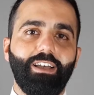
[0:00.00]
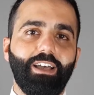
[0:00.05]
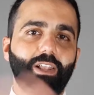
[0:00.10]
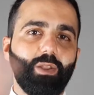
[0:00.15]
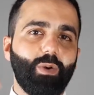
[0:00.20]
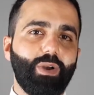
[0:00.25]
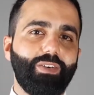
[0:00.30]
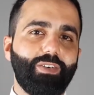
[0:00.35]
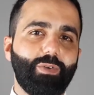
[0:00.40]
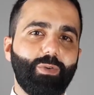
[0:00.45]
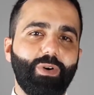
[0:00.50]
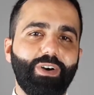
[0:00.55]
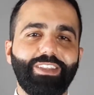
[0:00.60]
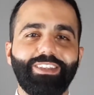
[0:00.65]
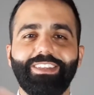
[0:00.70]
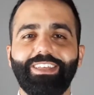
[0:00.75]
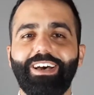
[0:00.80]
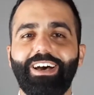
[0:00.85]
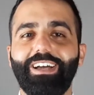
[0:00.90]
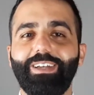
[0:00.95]
Hello
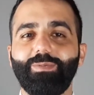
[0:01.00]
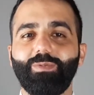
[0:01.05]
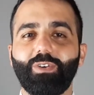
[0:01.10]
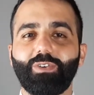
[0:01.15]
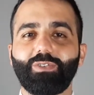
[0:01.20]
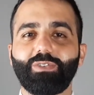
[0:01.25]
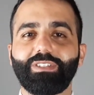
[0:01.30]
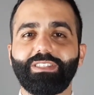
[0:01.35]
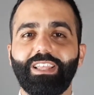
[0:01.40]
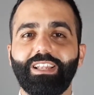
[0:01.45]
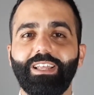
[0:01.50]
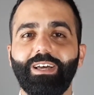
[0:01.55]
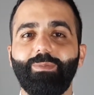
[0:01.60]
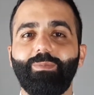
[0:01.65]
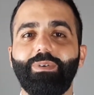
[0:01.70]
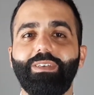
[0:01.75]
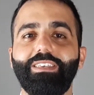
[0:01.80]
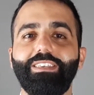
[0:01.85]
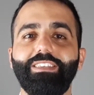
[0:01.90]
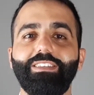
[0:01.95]
everyone, I am Dr.
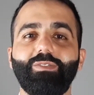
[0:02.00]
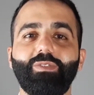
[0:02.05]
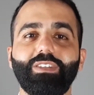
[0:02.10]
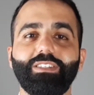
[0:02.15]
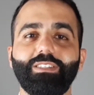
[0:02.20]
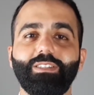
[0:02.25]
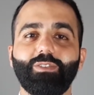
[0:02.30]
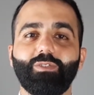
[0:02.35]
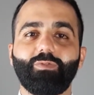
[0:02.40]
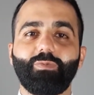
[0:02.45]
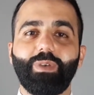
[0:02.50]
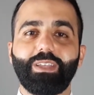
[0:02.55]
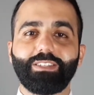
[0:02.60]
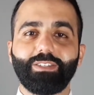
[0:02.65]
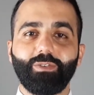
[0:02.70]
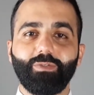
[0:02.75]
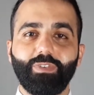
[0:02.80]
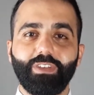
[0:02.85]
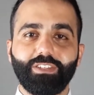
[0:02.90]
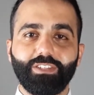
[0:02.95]
Salhab, a resident of
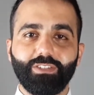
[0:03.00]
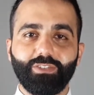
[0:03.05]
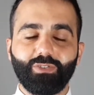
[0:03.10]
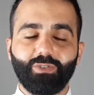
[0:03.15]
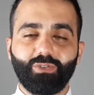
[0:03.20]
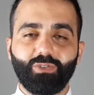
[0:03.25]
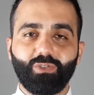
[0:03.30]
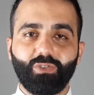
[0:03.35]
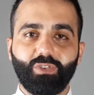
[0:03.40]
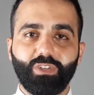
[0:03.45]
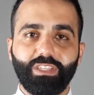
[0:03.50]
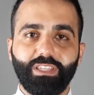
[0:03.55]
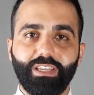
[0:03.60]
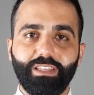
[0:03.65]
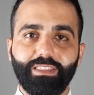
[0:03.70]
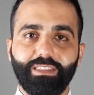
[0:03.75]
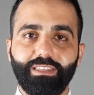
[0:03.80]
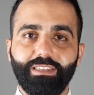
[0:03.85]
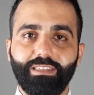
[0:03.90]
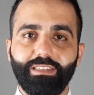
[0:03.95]
maxillofacial surgery
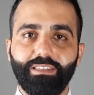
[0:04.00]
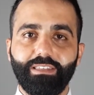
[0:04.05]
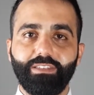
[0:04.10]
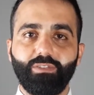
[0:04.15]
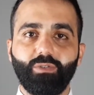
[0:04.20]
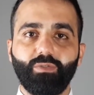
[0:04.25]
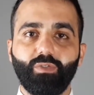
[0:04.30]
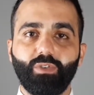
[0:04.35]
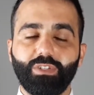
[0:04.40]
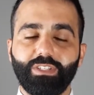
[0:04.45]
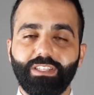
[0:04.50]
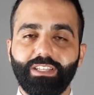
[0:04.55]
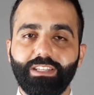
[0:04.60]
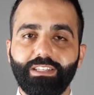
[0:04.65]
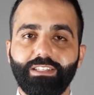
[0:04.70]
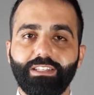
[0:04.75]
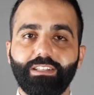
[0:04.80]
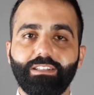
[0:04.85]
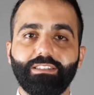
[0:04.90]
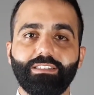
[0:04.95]
at the University
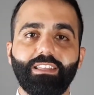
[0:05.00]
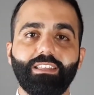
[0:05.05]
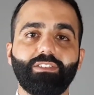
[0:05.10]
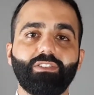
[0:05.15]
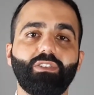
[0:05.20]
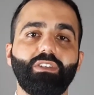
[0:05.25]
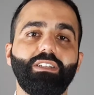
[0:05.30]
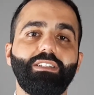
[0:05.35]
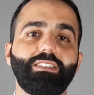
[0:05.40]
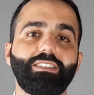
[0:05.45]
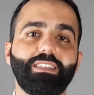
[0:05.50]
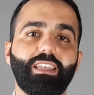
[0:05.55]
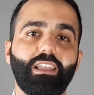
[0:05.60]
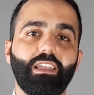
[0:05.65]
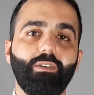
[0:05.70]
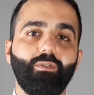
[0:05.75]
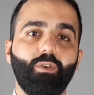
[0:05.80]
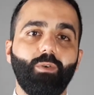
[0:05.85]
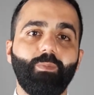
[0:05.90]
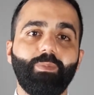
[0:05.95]
Clinical Center in
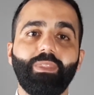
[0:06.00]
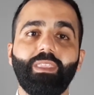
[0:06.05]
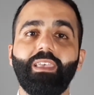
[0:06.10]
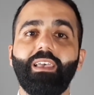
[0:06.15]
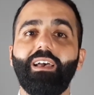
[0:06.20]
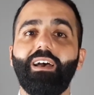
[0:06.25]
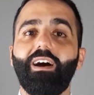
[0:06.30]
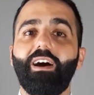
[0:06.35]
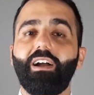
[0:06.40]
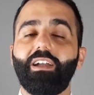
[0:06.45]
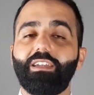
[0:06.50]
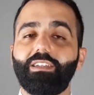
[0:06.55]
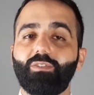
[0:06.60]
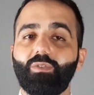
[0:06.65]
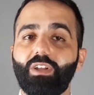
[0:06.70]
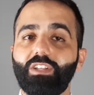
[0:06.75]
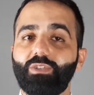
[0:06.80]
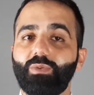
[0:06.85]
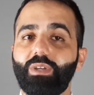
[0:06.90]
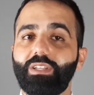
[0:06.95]
Sarajevo. I
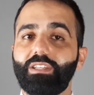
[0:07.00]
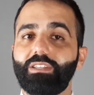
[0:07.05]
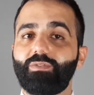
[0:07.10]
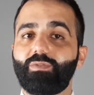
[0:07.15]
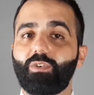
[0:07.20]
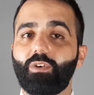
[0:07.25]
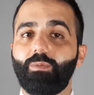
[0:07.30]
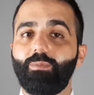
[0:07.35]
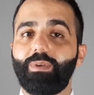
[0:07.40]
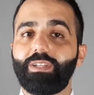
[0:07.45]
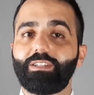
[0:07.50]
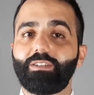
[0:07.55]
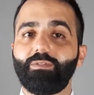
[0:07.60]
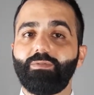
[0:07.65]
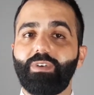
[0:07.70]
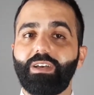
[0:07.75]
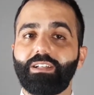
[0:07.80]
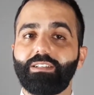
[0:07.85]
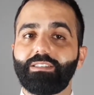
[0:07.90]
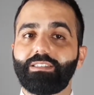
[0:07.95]
graduated from medical
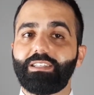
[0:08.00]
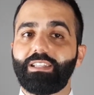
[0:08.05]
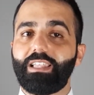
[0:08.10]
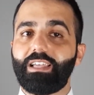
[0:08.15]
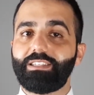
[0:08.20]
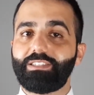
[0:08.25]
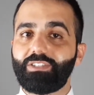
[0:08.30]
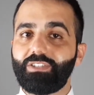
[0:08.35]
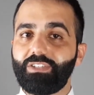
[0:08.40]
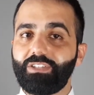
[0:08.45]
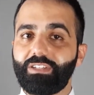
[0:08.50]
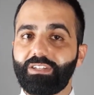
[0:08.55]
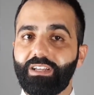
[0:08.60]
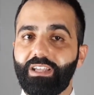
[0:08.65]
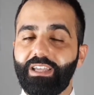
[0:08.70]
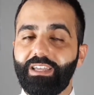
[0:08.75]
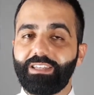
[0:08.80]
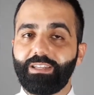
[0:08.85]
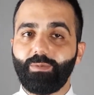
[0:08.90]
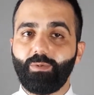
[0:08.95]
faculty last year
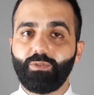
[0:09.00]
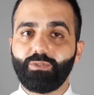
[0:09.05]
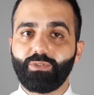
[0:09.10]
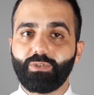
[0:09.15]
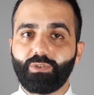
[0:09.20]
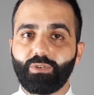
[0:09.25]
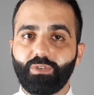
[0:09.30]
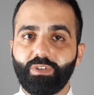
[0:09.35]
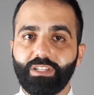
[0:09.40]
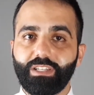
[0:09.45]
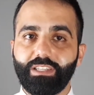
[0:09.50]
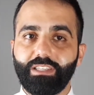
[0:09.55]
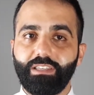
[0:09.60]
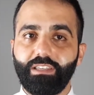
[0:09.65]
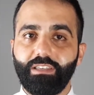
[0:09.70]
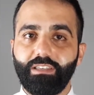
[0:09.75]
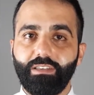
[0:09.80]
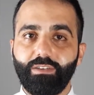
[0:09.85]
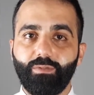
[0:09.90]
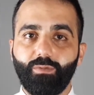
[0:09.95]
and I'm also
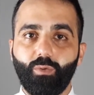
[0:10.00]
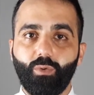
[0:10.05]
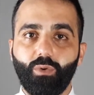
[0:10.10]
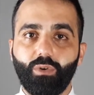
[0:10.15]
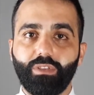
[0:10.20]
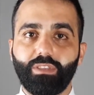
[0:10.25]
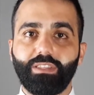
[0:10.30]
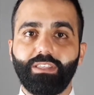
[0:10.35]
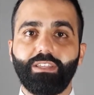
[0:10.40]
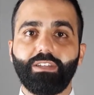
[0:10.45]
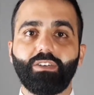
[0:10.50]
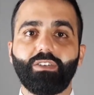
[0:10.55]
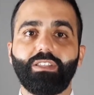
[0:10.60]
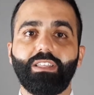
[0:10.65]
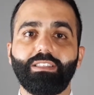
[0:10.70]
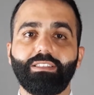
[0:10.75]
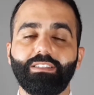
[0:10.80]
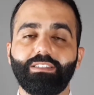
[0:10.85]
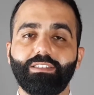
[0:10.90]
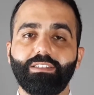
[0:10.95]
currently a fourth year
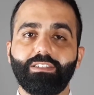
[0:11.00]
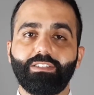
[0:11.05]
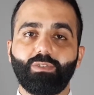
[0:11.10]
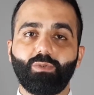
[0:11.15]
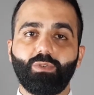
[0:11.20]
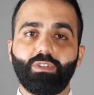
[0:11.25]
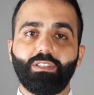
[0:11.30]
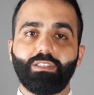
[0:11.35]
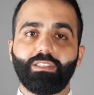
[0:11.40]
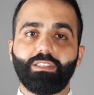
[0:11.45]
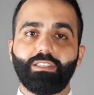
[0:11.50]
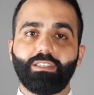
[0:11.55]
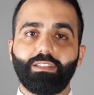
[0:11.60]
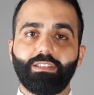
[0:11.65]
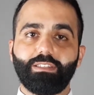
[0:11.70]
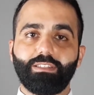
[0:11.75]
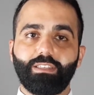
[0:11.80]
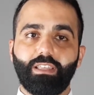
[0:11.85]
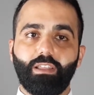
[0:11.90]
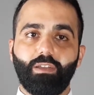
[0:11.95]
dentistry student here
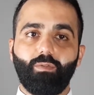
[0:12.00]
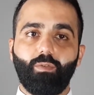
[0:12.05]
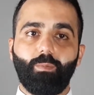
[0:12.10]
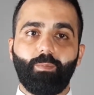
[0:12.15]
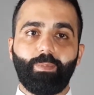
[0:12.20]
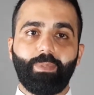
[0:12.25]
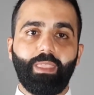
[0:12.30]
in Sarajevo.